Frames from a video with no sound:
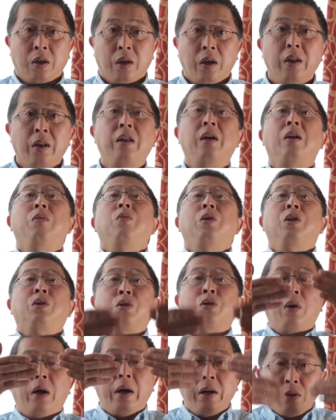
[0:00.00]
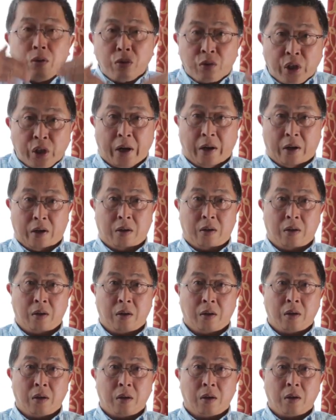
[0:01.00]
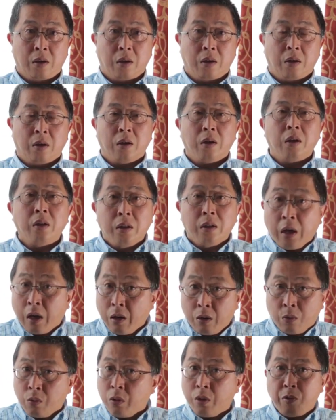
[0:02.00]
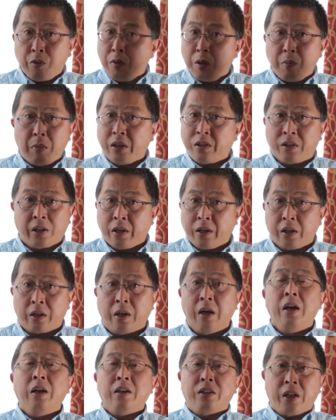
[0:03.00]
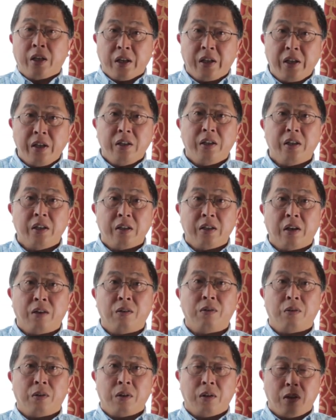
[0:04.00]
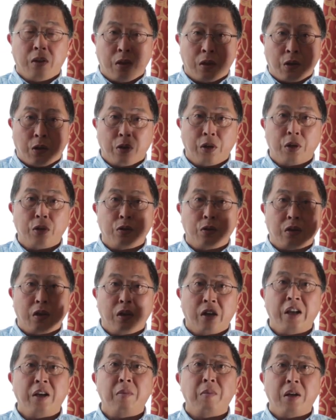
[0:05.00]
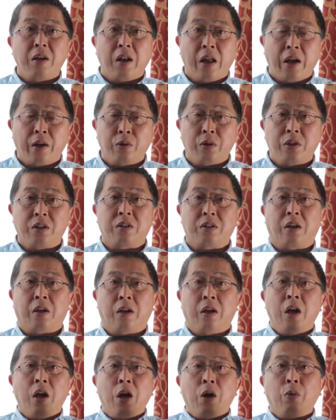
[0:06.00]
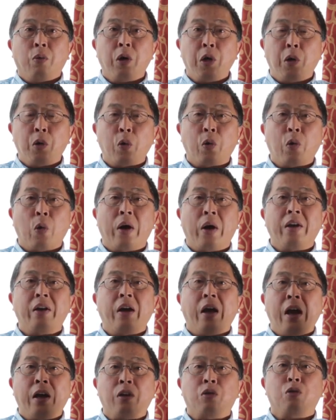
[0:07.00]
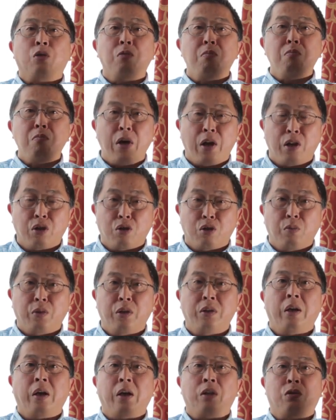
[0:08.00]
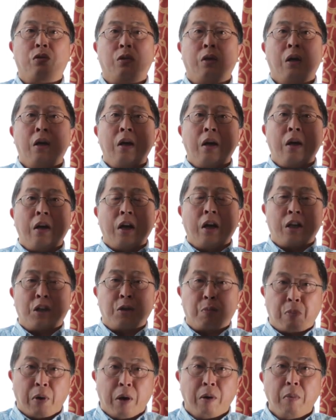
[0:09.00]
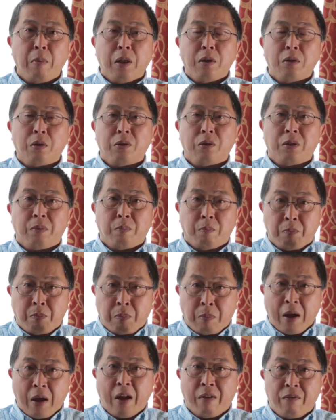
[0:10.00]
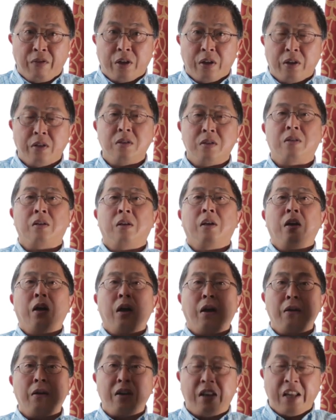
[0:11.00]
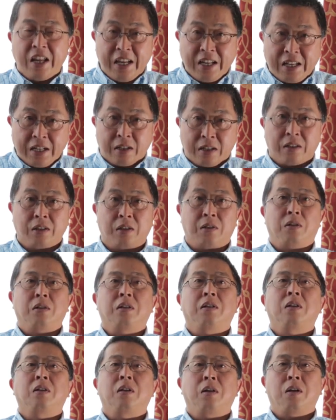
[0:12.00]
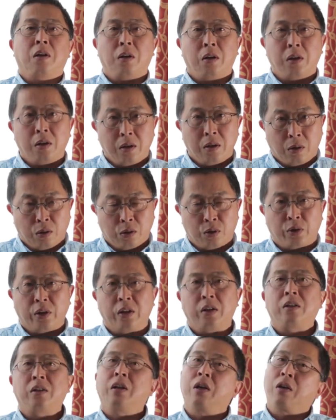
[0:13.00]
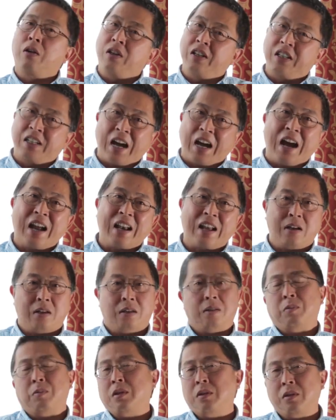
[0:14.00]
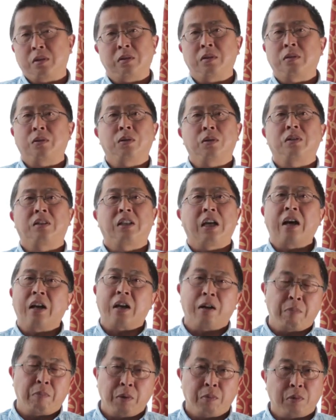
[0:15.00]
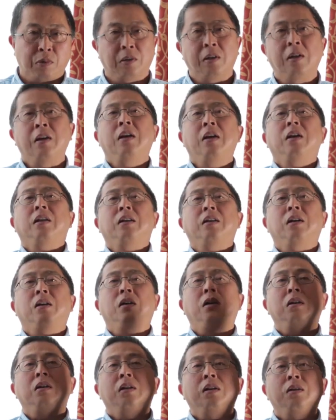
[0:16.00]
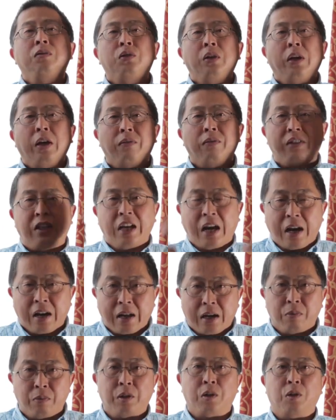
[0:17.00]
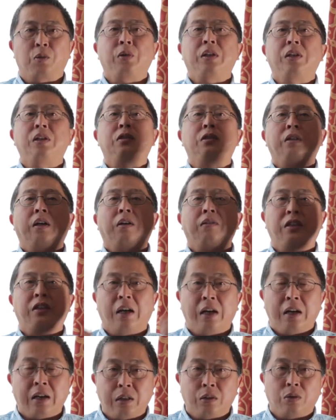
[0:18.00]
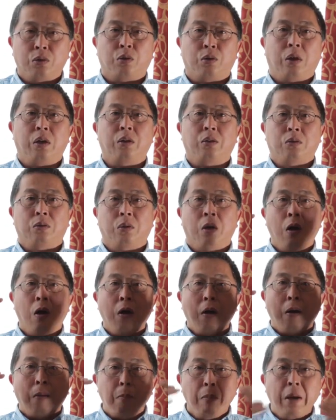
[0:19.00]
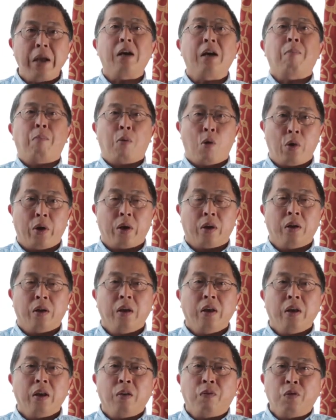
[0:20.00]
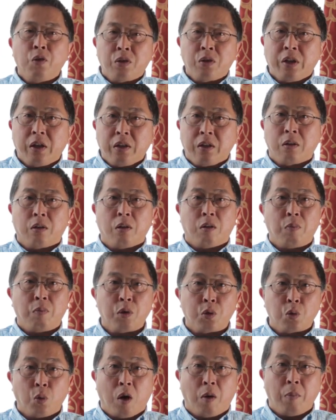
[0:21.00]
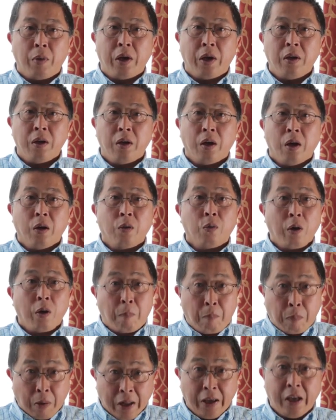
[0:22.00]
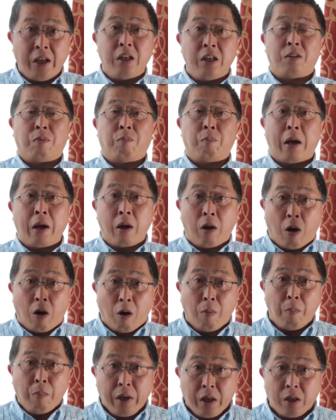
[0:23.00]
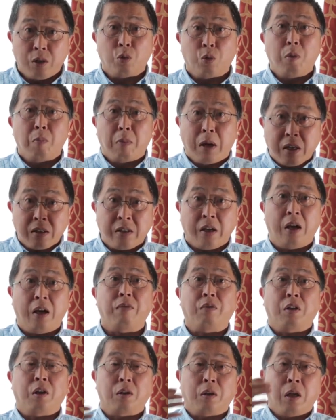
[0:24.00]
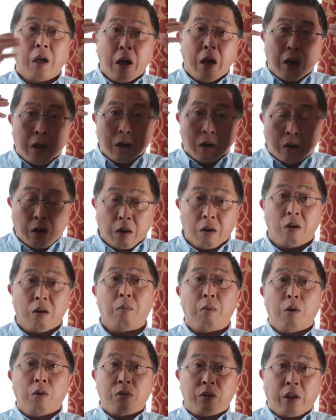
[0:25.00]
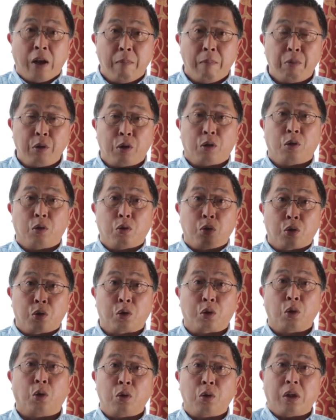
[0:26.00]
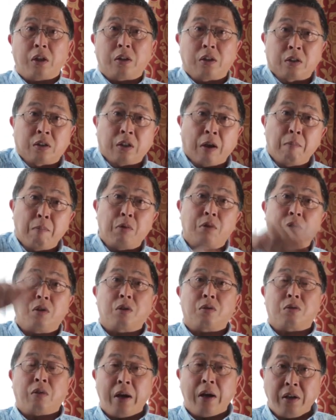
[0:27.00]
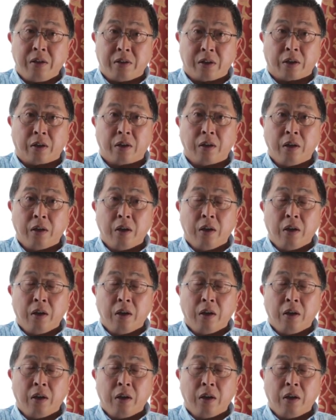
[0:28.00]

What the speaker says: And then we try to check. And what do you mean by checking? Checking here now, according to the layman language, is that we require actual measurement, actual experimental evidence and data, they call it. In Australian, they call it data. I mean, those data people, they all love to have data because we need to have data to try to make a point. If you say the globe is warming, by all means, we must have the global temperature to show that the temperature is rising.